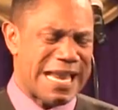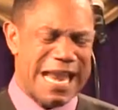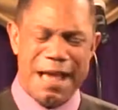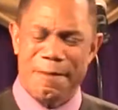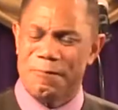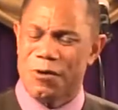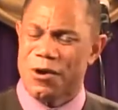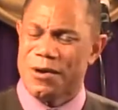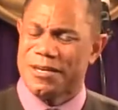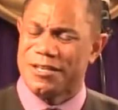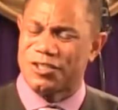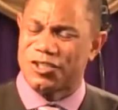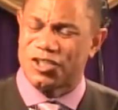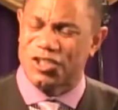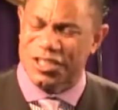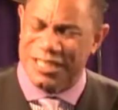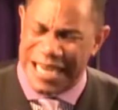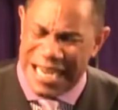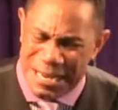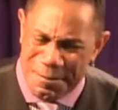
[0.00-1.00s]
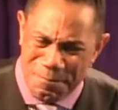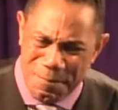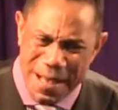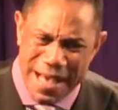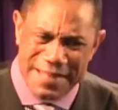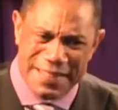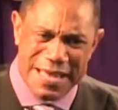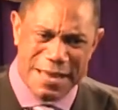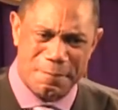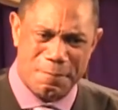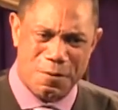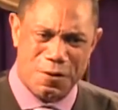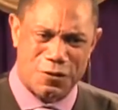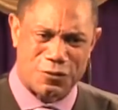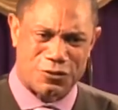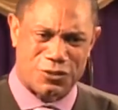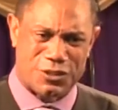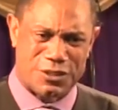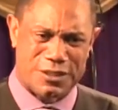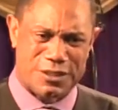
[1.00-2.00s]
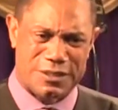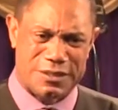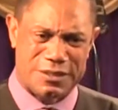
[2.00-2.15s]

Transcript: And I'm going to stick by that person.